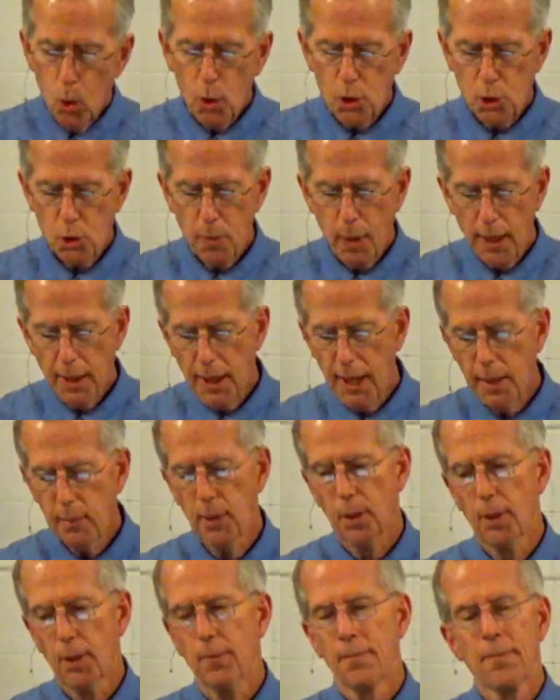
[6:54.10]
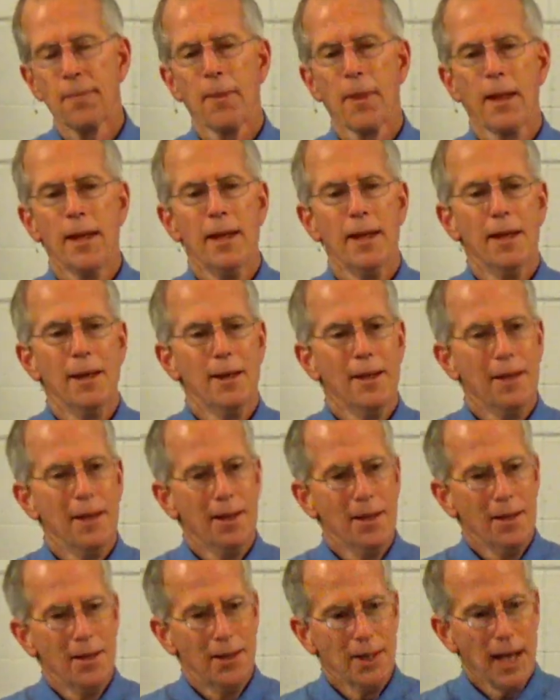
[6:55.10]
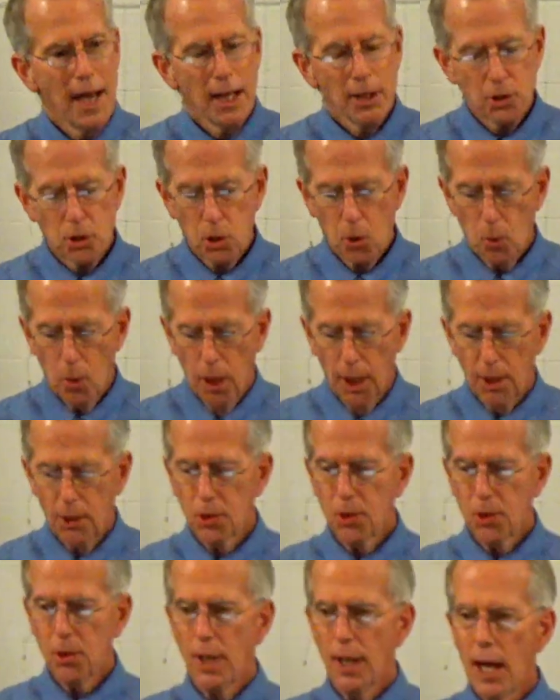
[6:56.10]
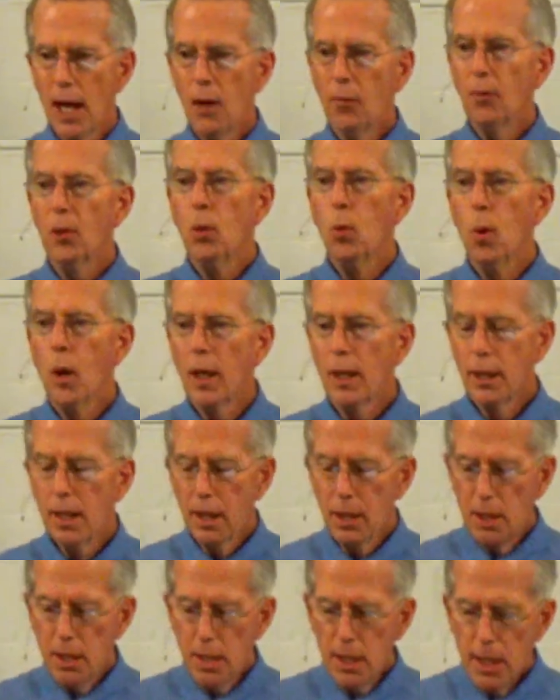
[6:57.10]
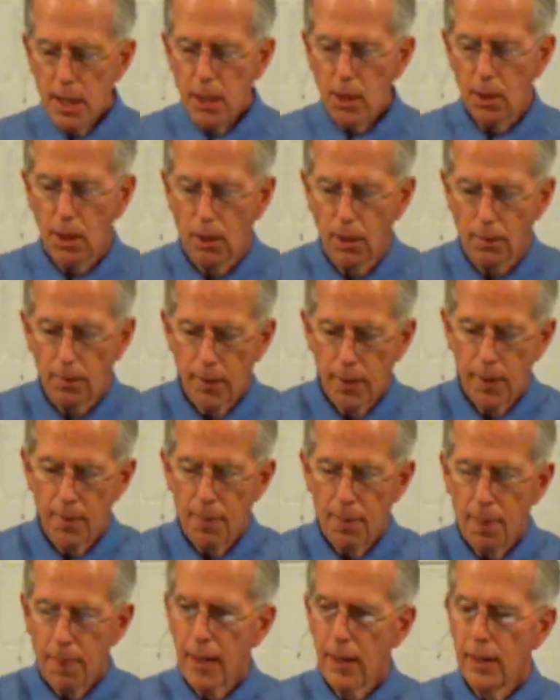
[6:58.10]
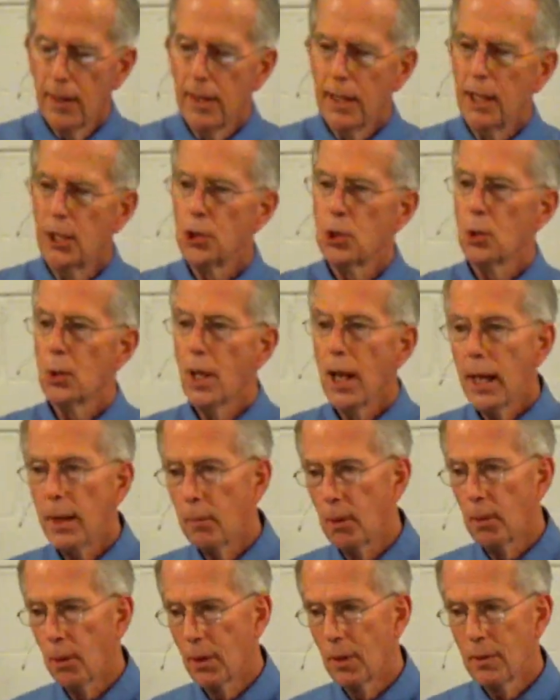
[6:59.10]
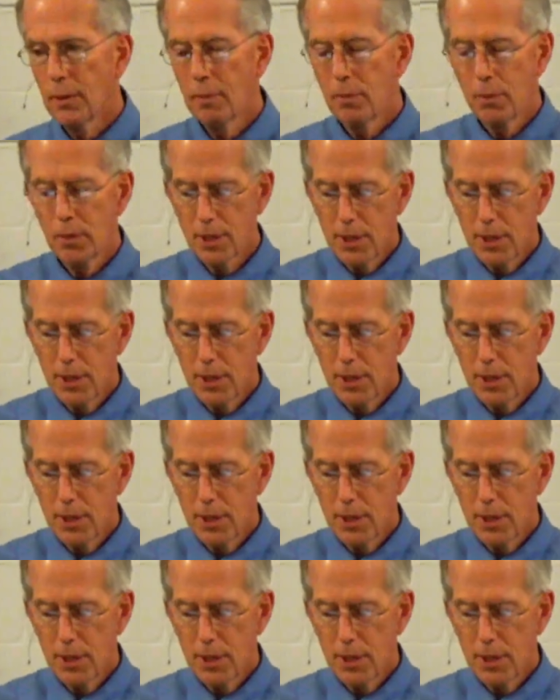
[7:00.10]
Who is my neighbor? The answer was Everyone near is your neighbor,